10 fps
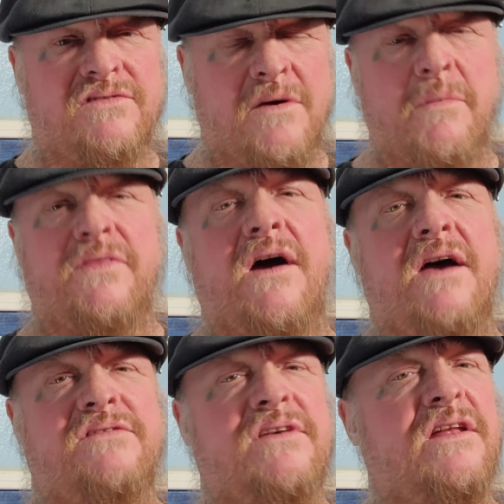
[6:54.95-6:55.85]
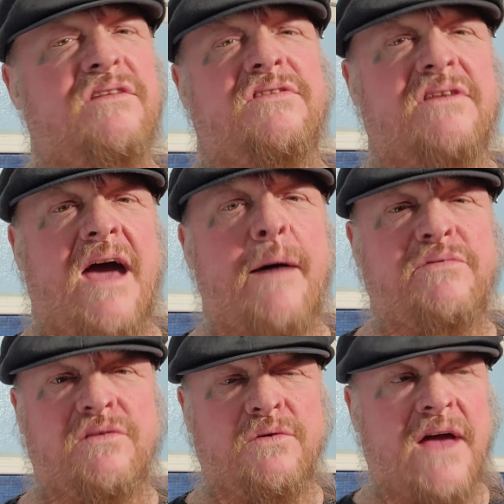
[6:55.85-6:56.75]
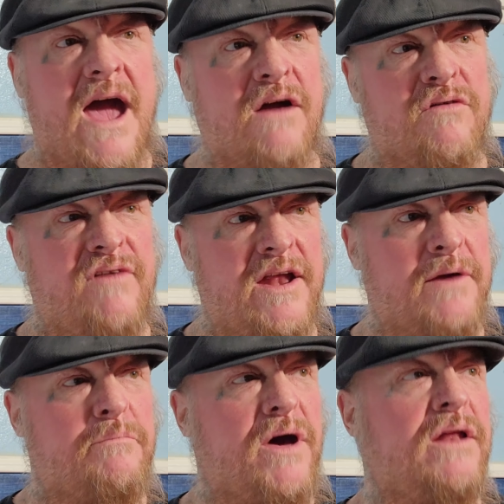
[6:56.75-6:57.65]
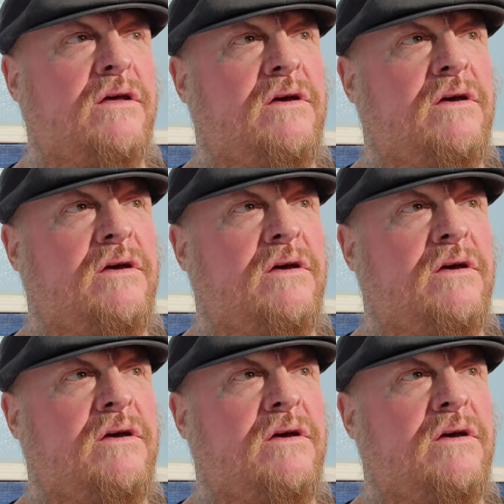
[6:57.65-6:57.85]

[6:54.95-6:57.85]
sympathize that it's absolutely aggravating, but,